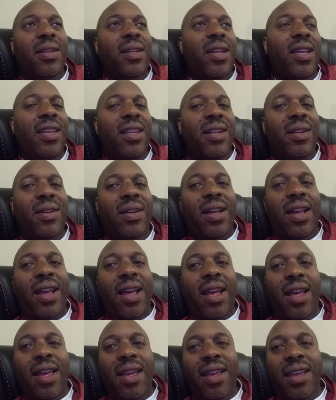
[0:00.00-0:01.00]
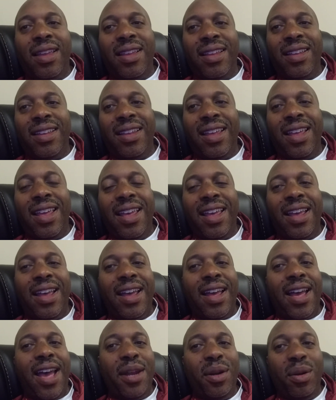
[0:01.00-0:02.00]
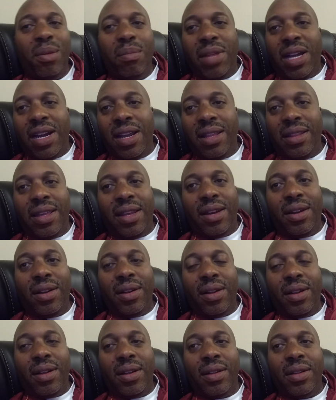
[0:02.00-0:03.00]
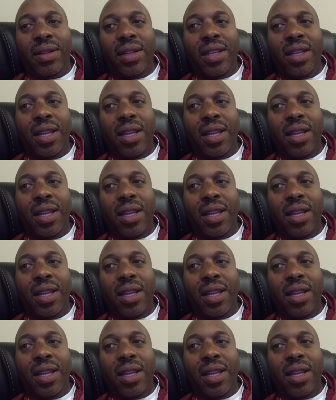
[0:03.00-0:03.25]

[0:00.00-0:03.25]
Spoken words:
I don't buy that at all.